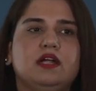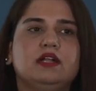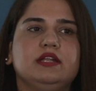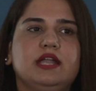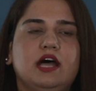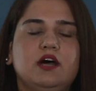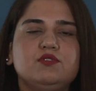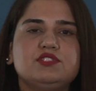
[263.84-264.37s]

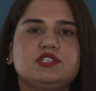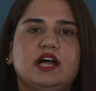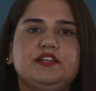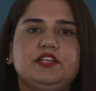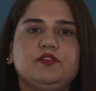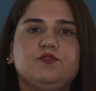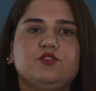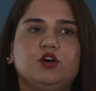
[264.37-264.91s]
Now
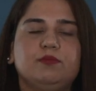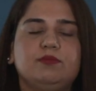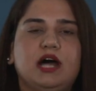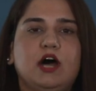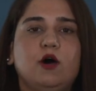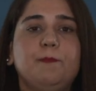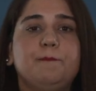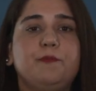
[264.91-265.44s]
starting from
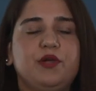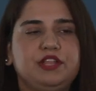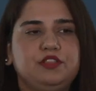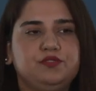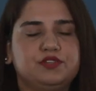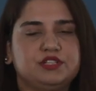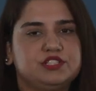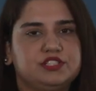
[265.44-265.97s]
how breadth
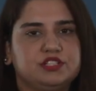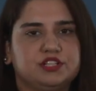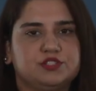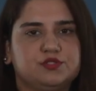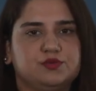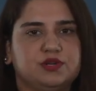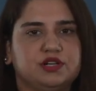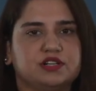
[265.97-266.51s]
first
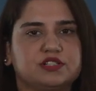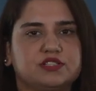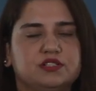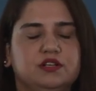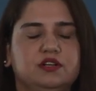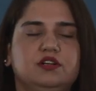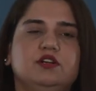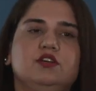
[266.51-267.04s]
search works.